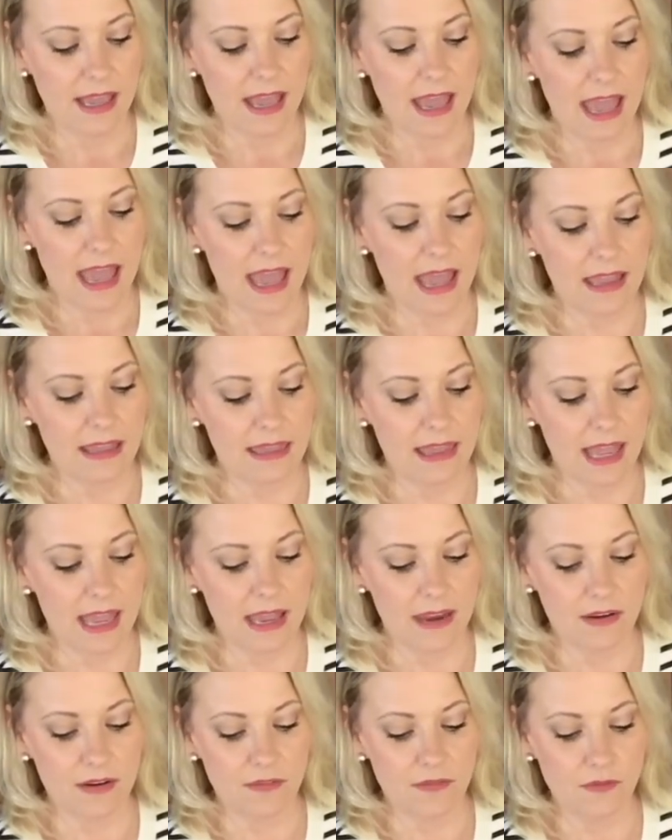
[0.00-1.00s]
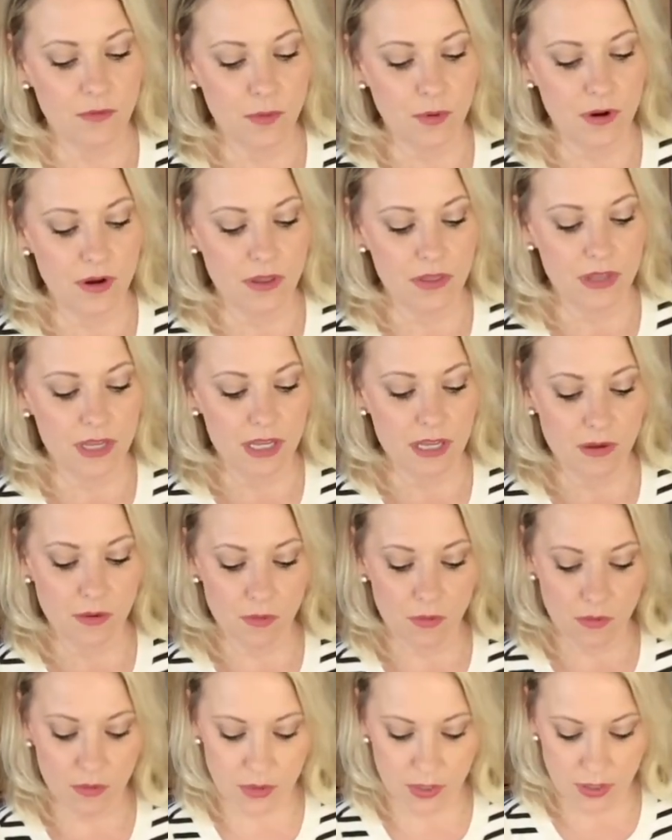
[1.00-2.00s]
And then for the
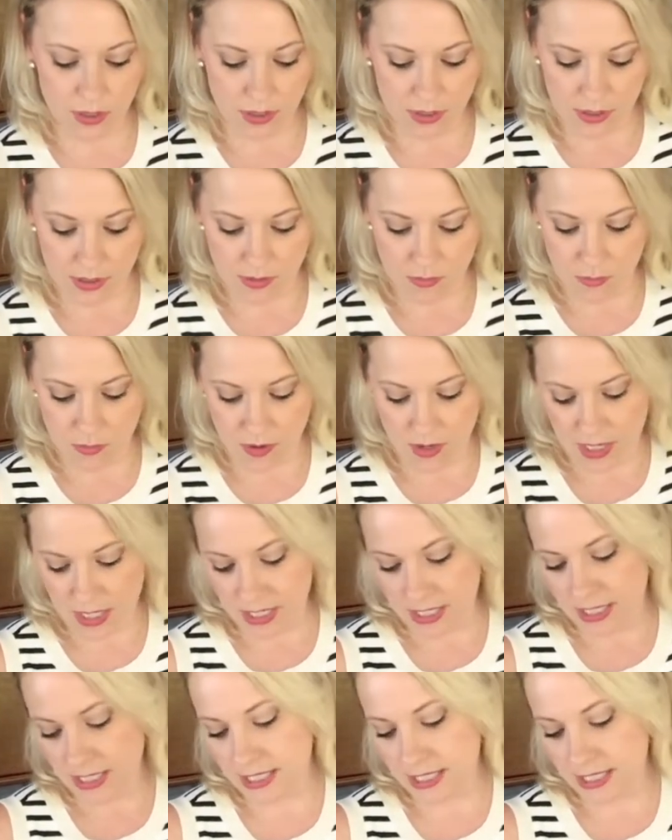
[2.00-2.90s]
older one,